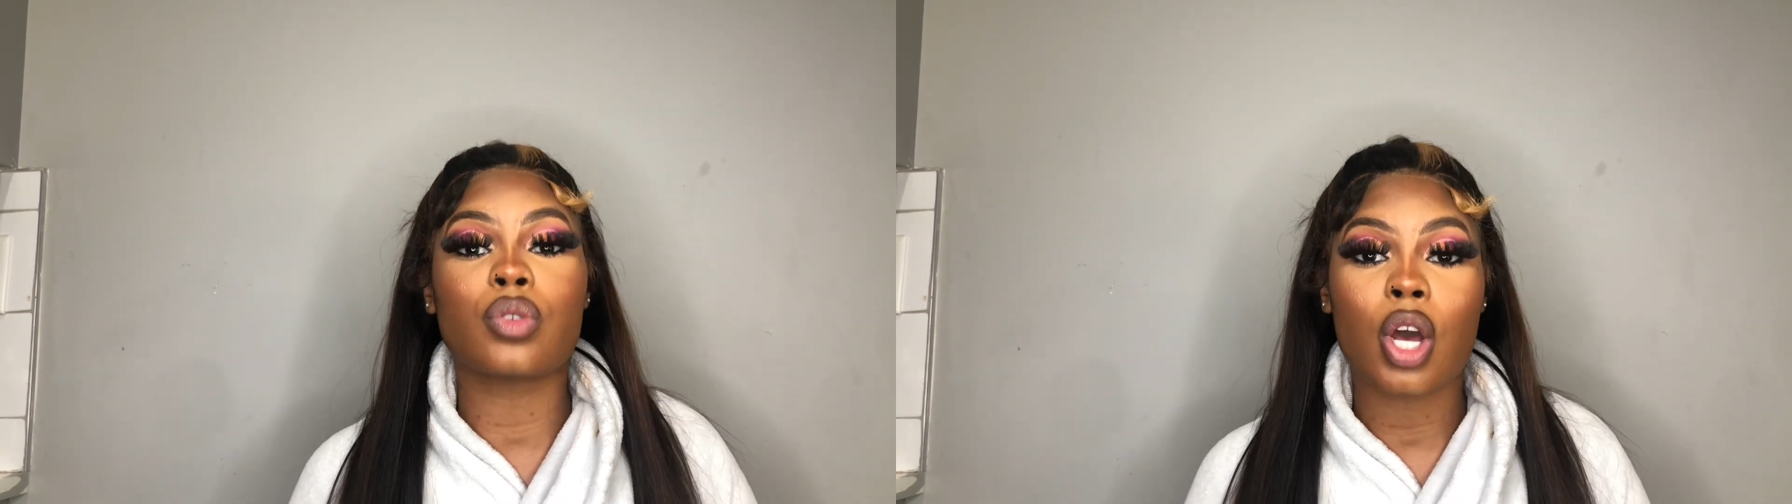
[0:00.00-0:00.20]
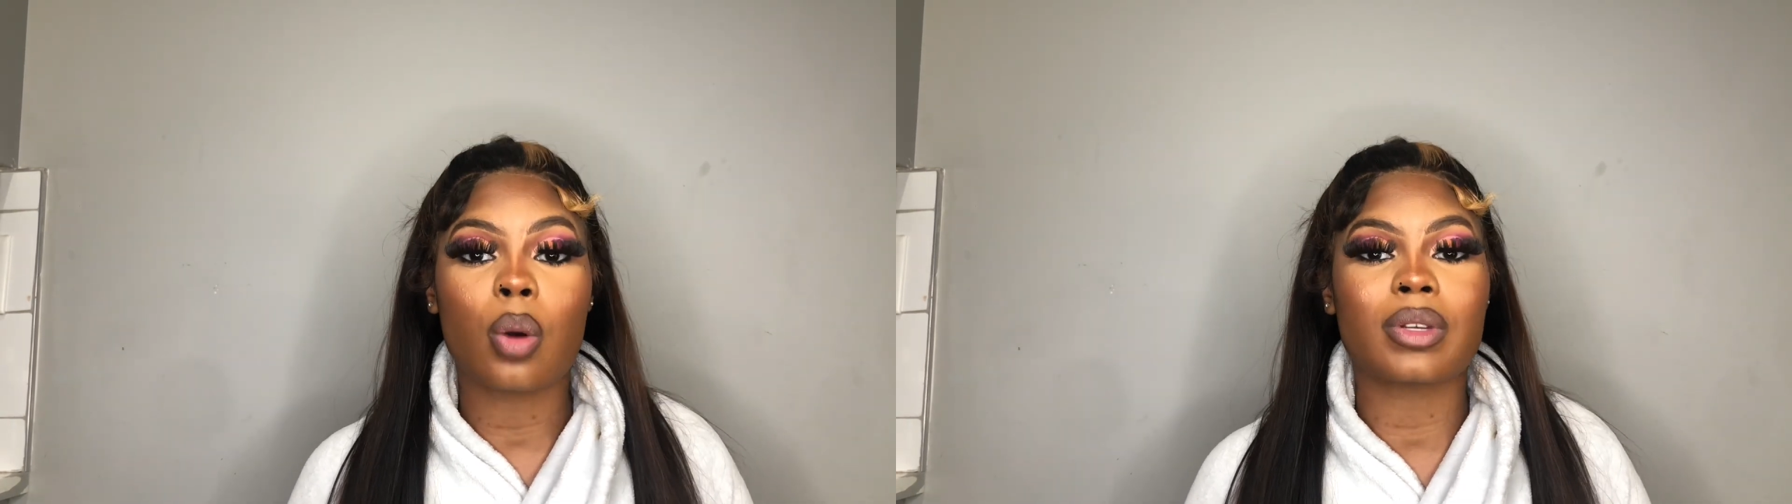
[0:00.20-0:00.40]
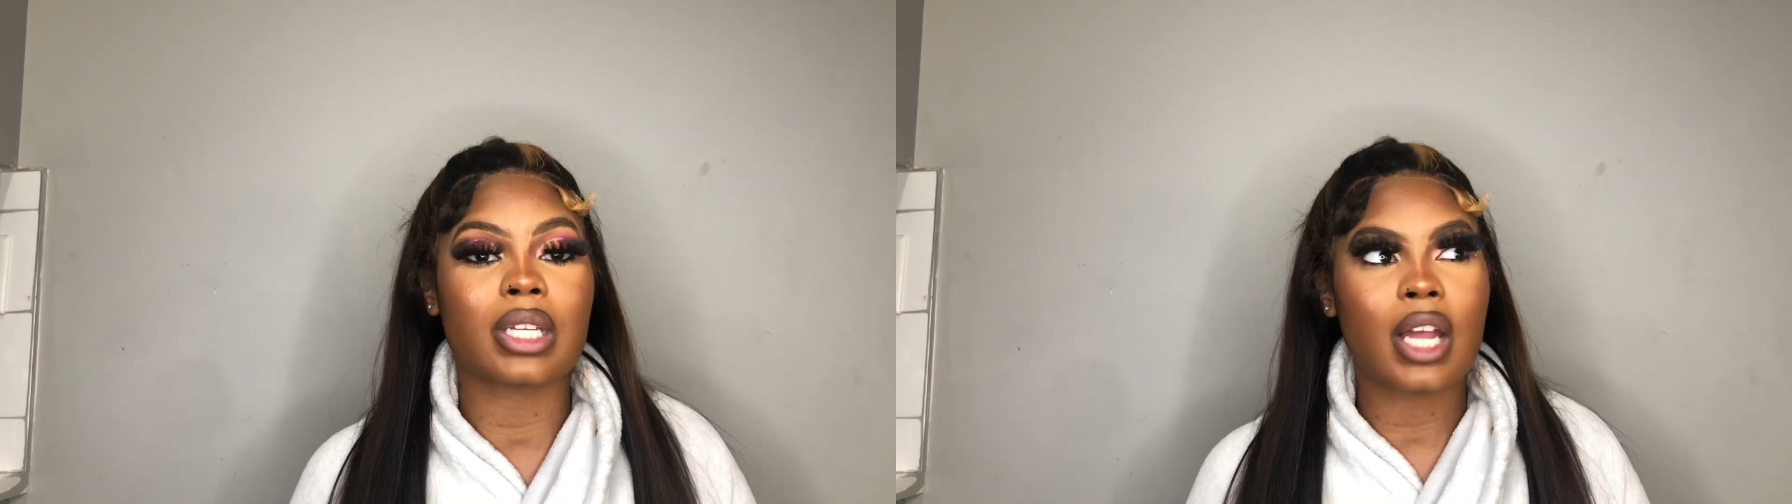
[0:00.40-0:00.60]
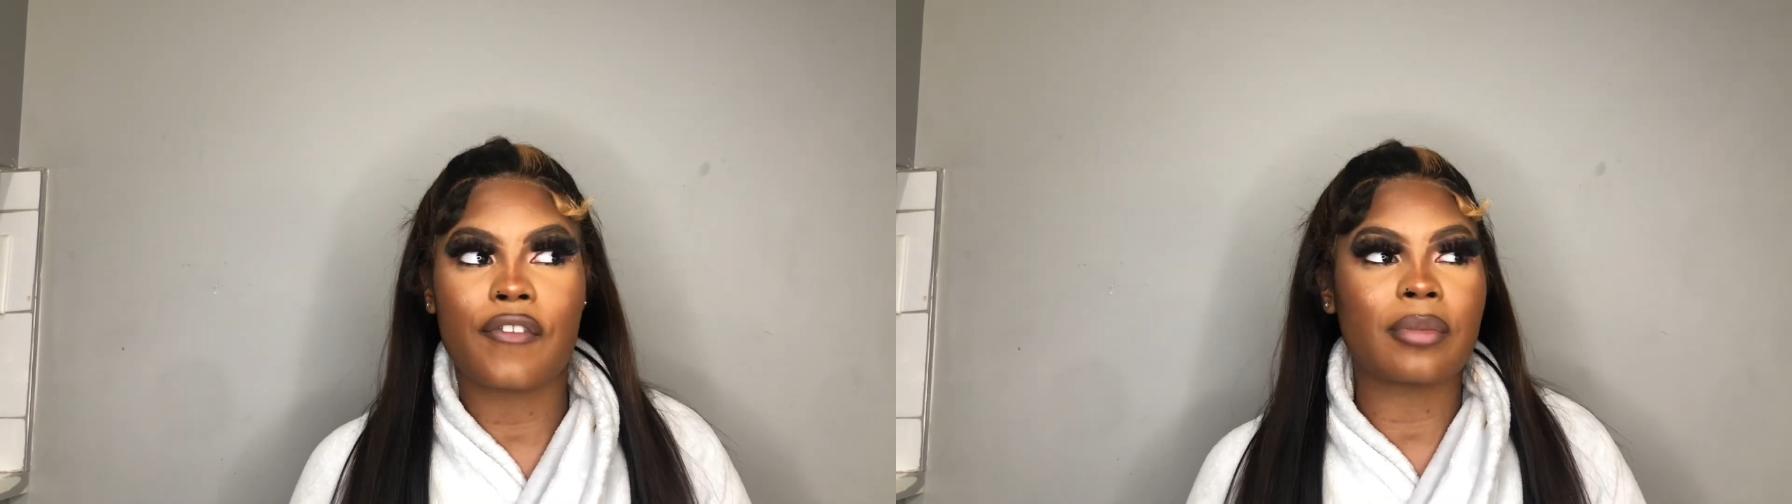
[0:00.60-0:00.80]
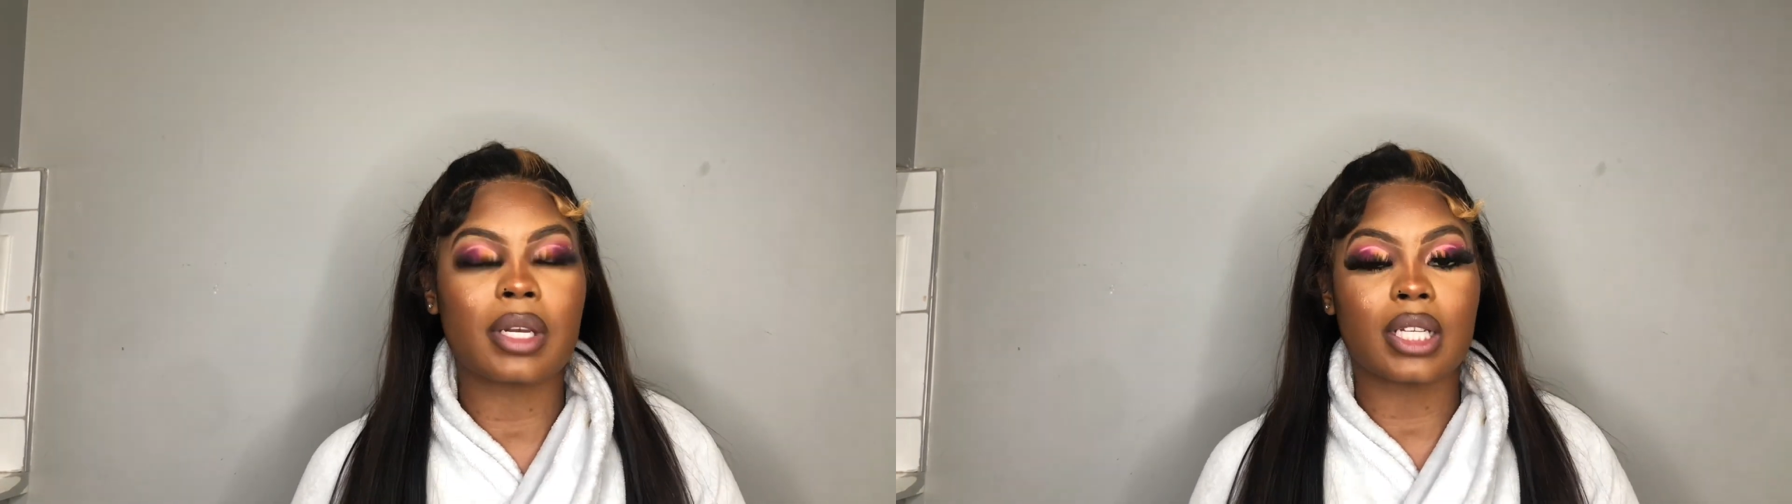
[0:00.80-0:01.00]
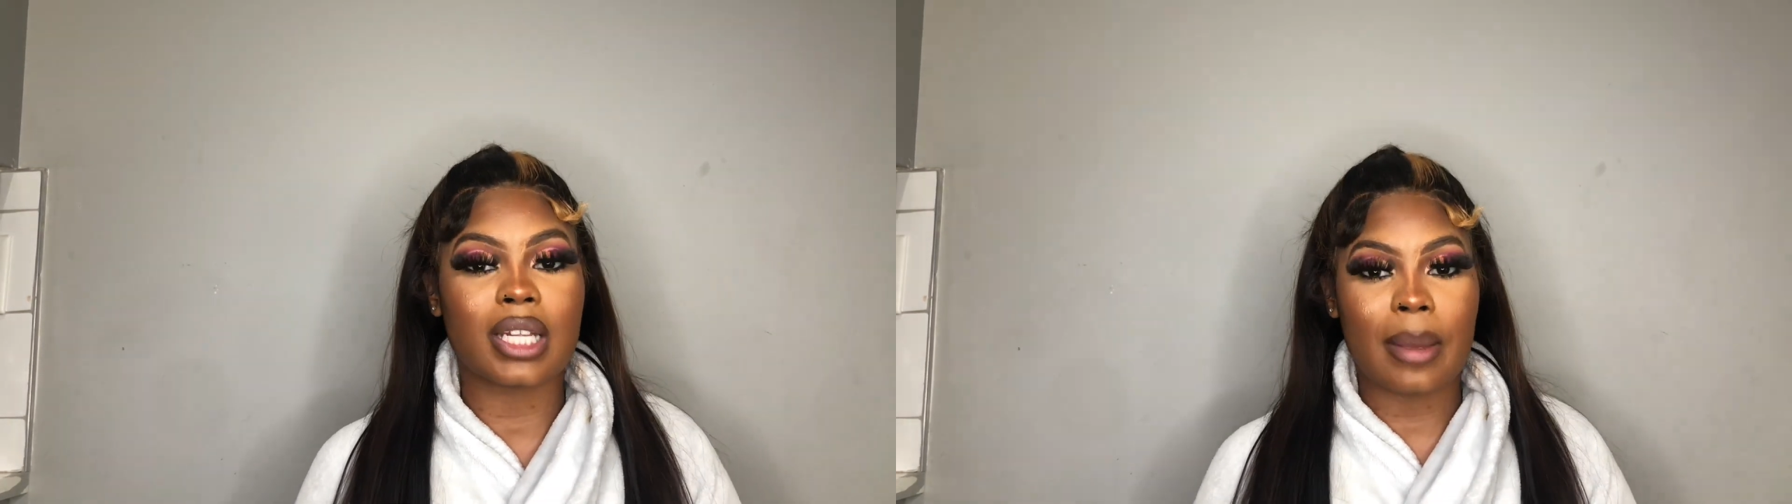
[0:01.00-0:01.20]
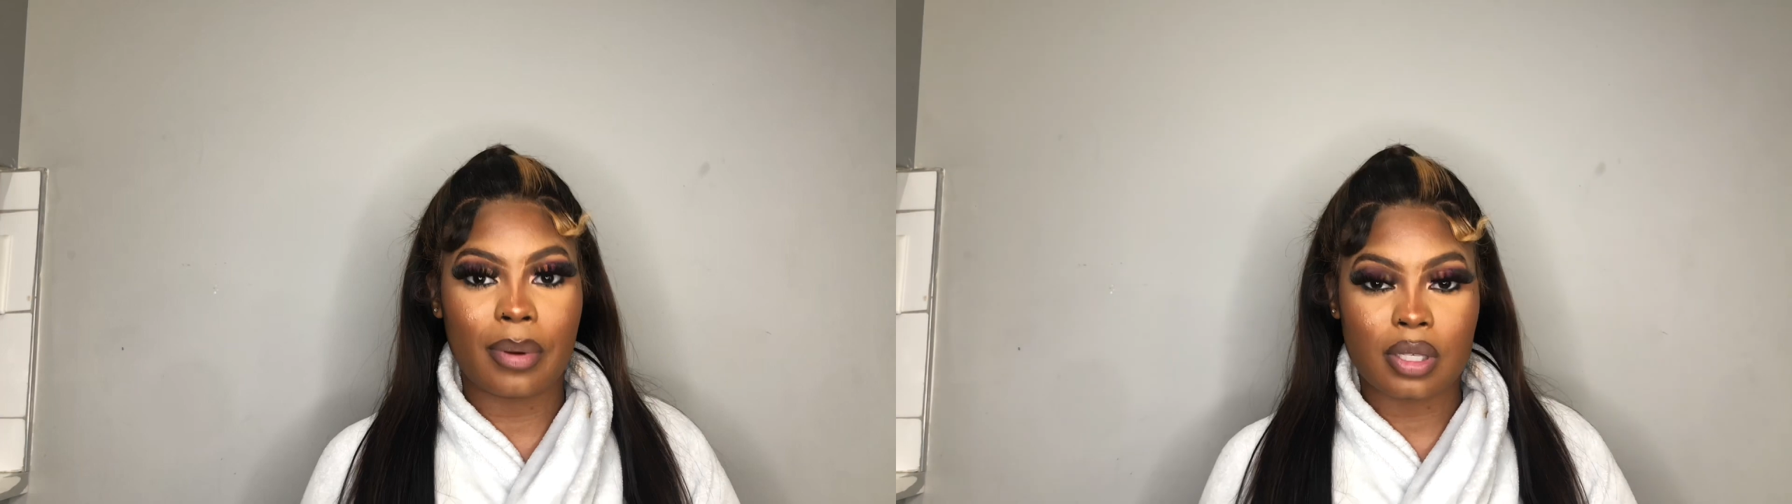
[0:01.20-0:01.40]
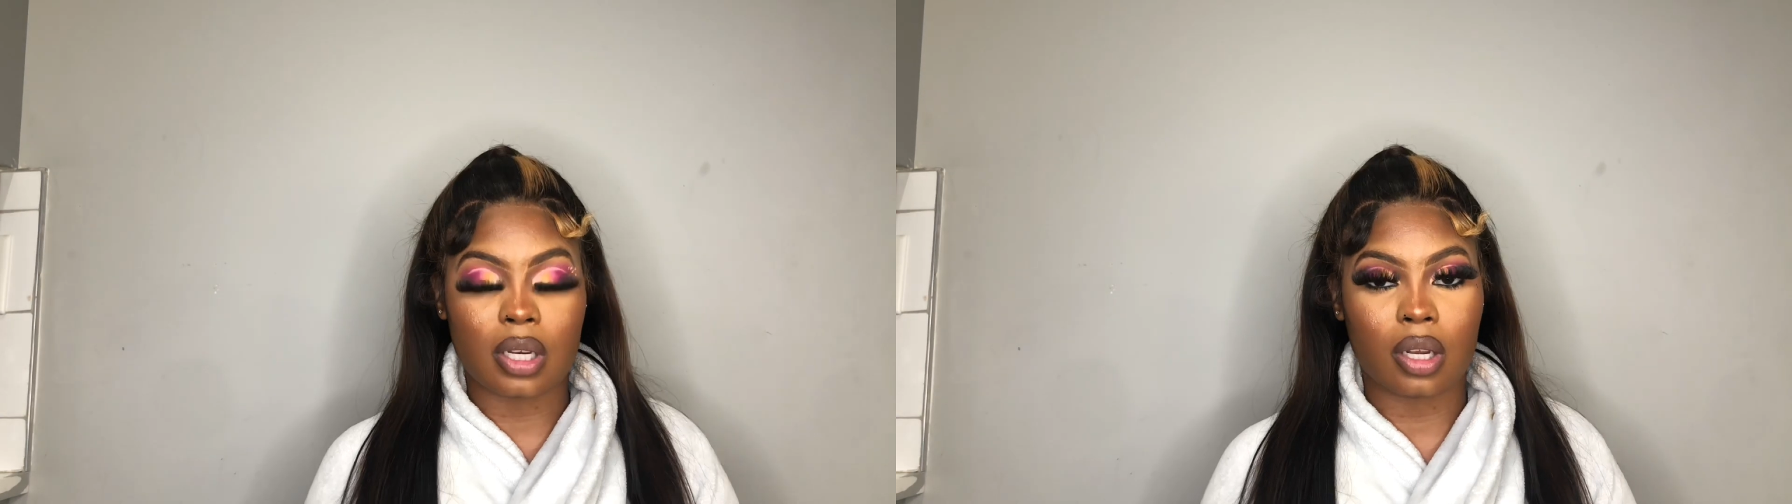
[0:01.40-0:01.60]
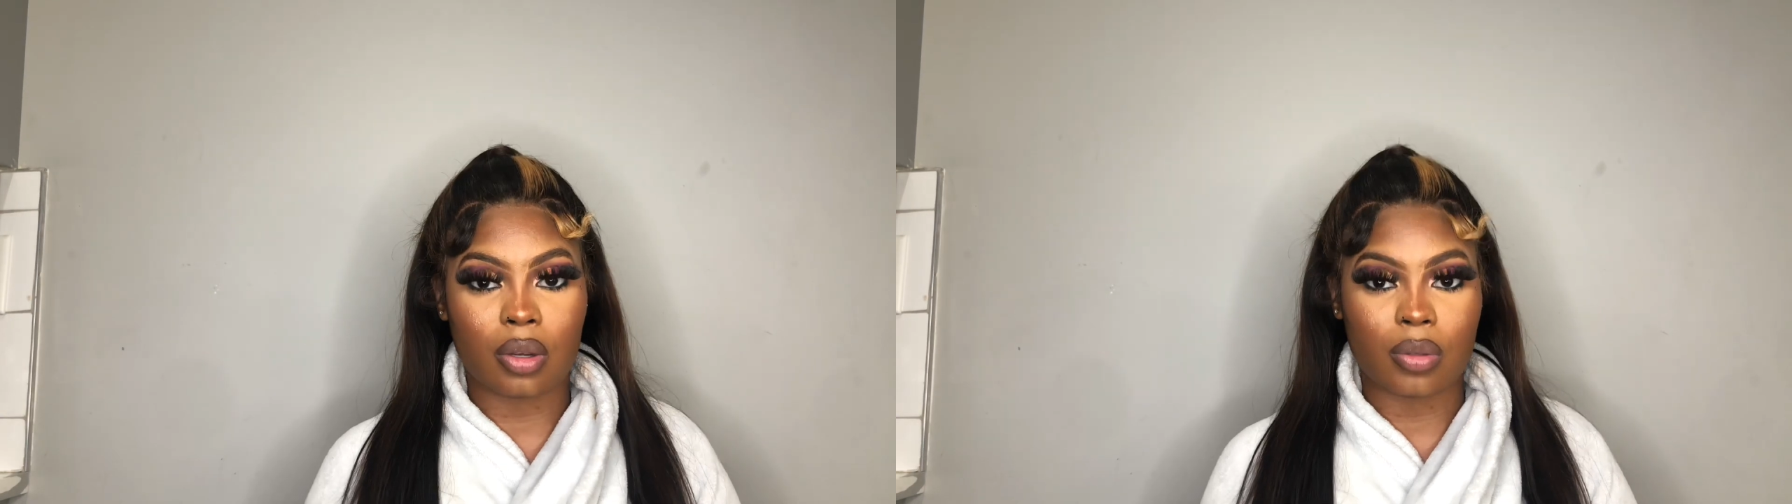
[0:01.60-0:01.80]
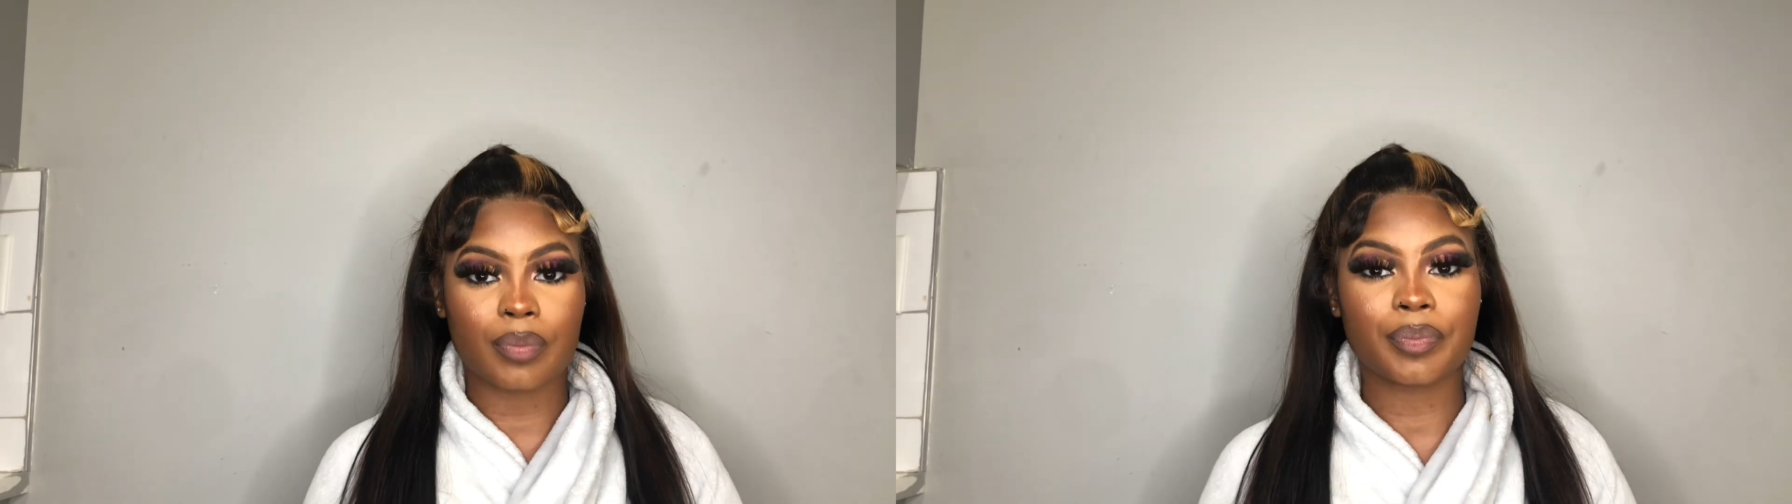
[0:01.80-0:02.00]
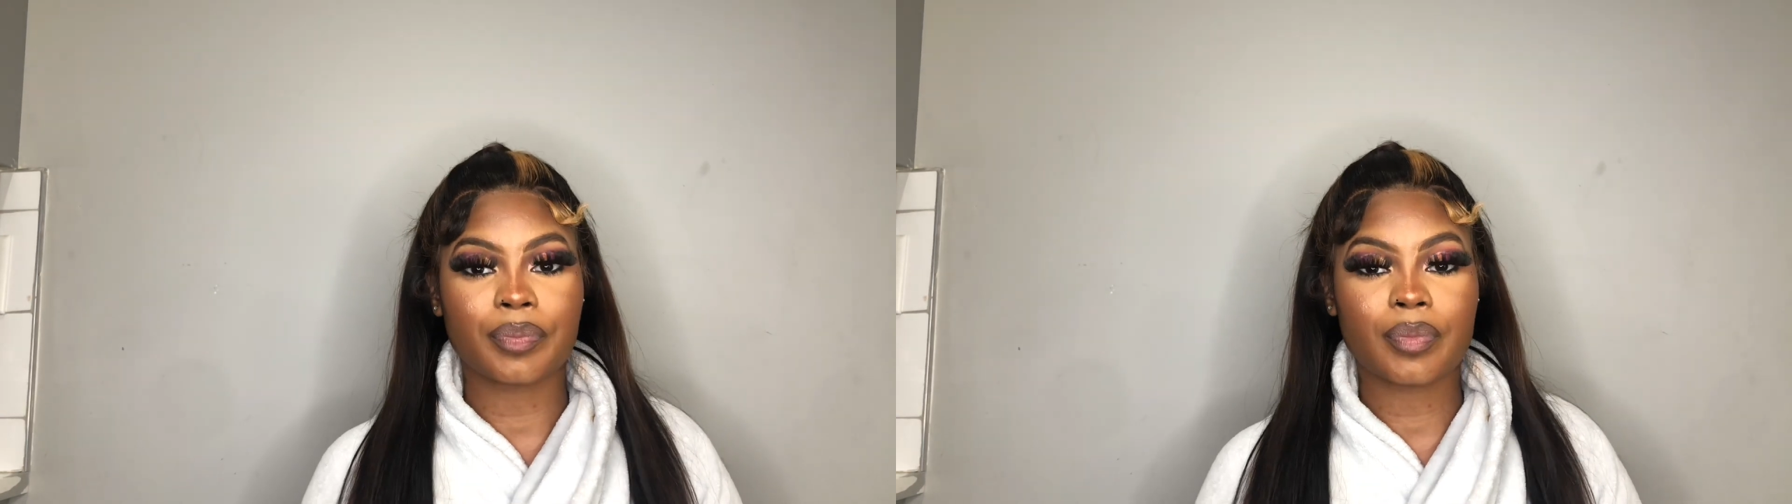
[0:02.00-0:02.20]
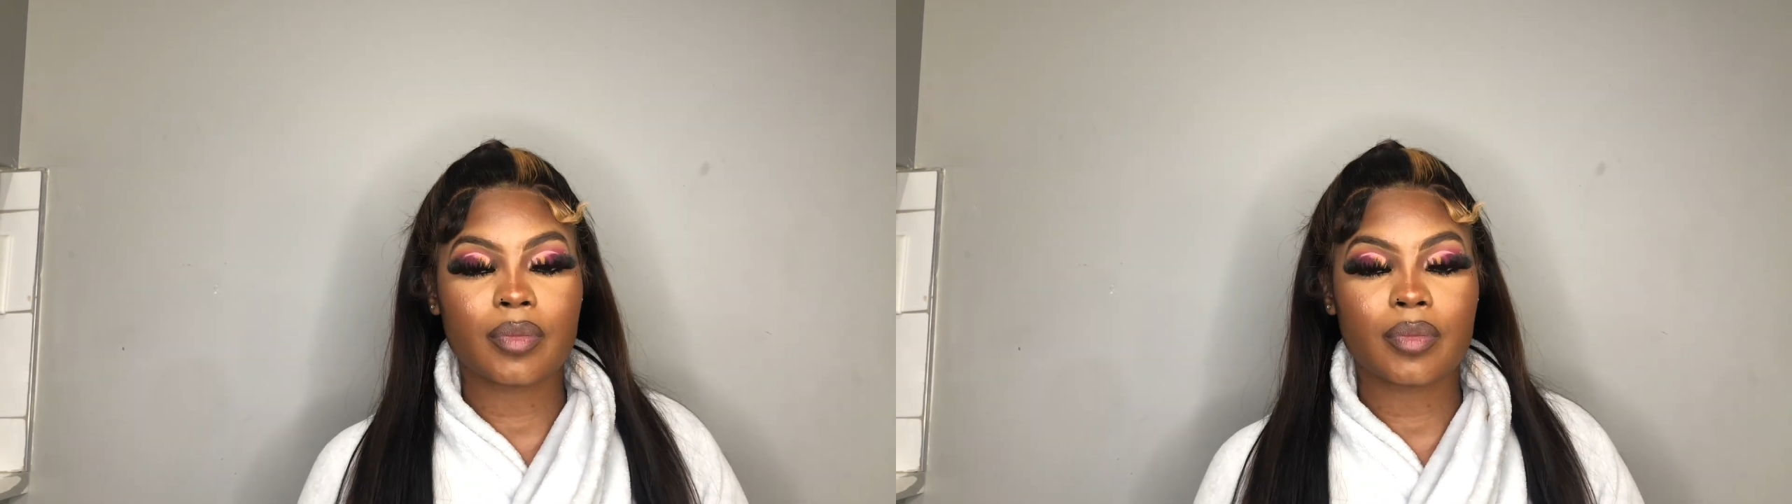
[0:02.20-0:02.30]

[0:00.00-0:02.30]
know was enough for me to leave that person alone.